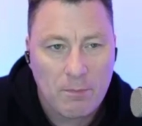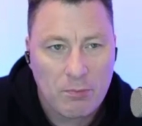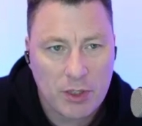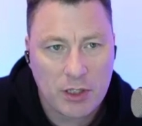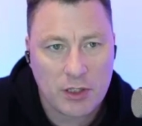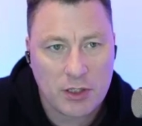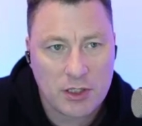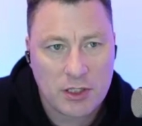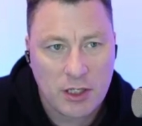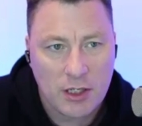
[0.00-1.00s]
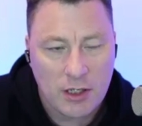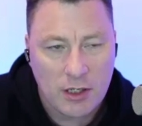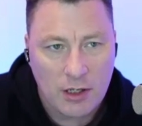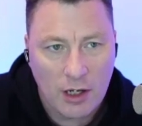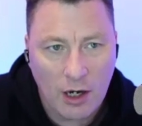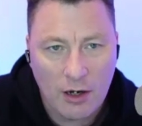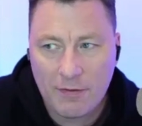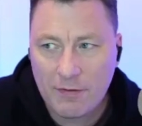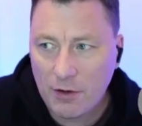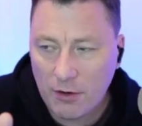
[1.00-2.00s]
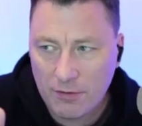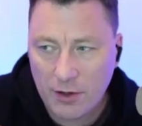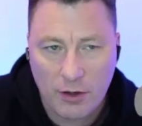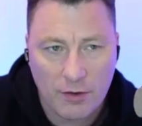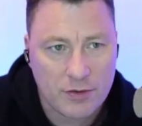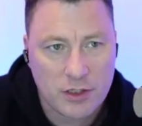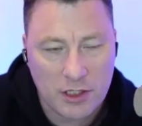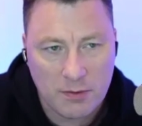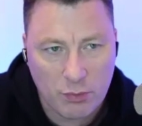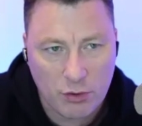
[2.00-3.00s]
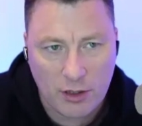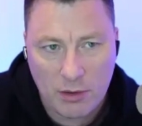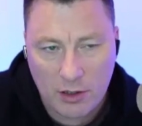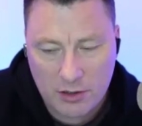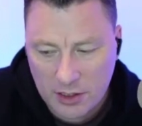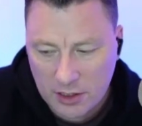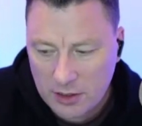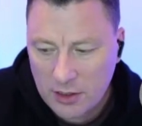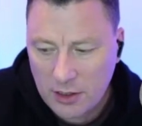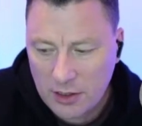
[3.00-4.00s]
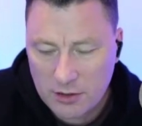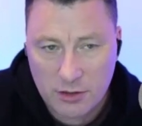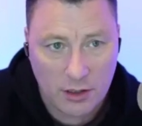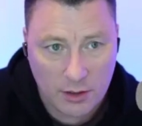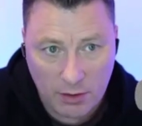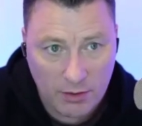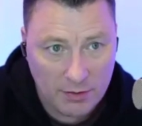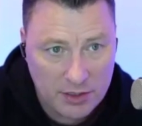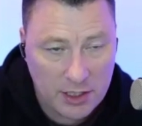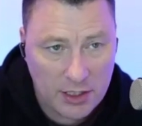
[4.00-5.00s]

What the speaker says: because I've very often seen product marketing certainly where I've seen